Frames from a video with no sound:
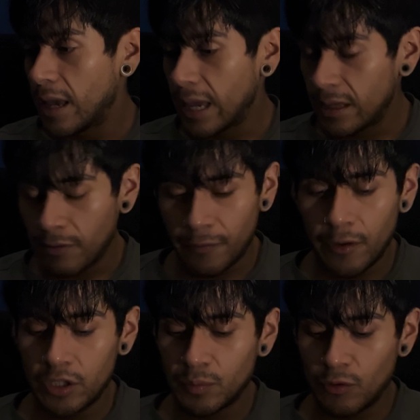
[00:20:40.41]
In the
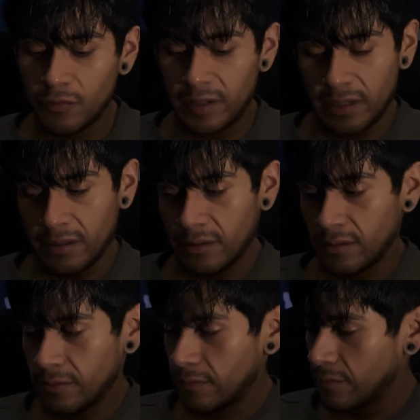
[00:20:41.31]
first movie,
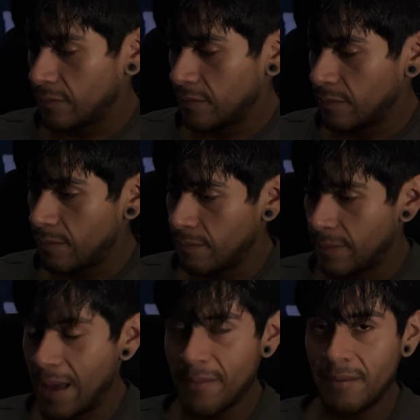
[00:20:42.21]

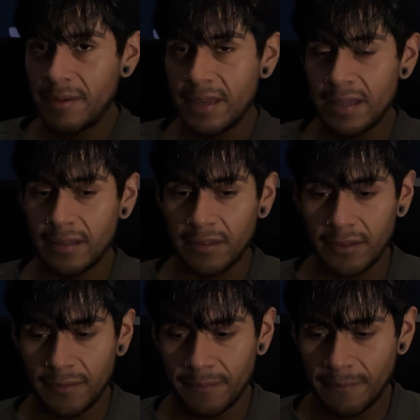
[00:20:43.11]
Batman Begins,
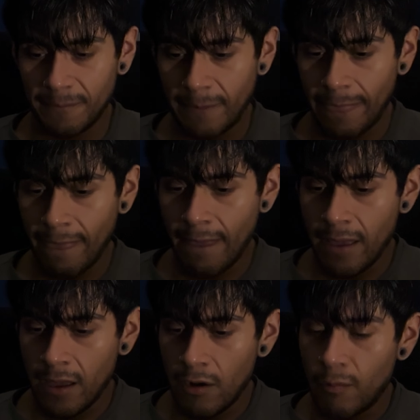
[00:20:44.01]

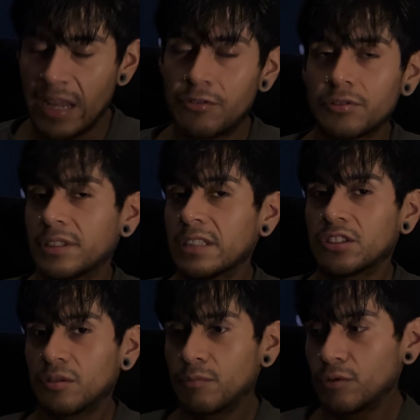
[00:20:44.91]
Rachel says
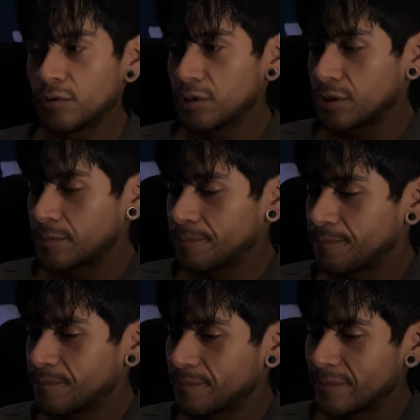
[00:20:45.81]
to Bruce,
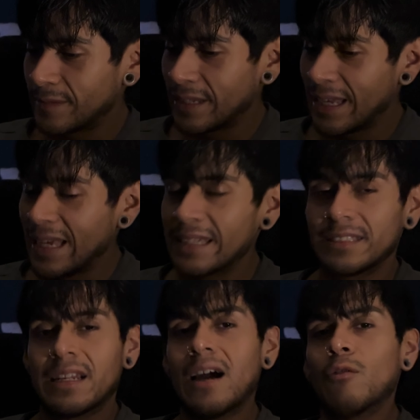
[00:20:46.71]

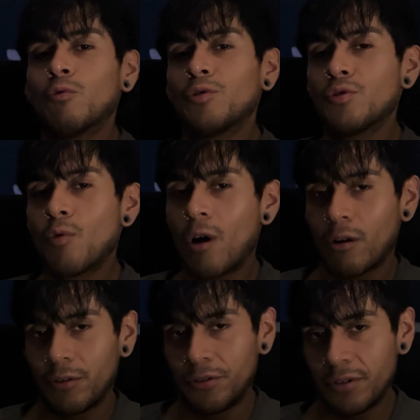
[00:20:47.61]
it's not who you are
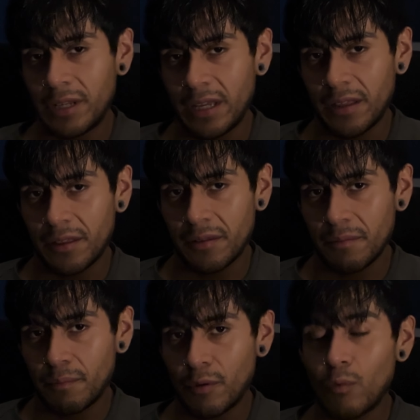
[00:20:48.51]
underneath,
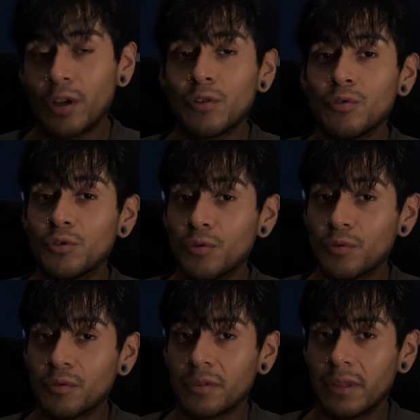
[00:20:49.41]
but what you do
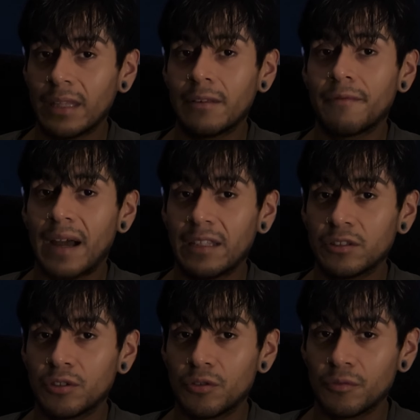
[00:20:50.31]
that
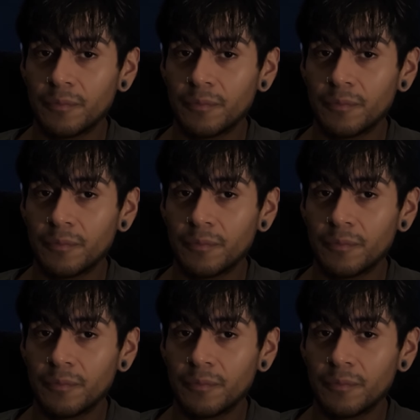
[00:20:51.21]
defines you.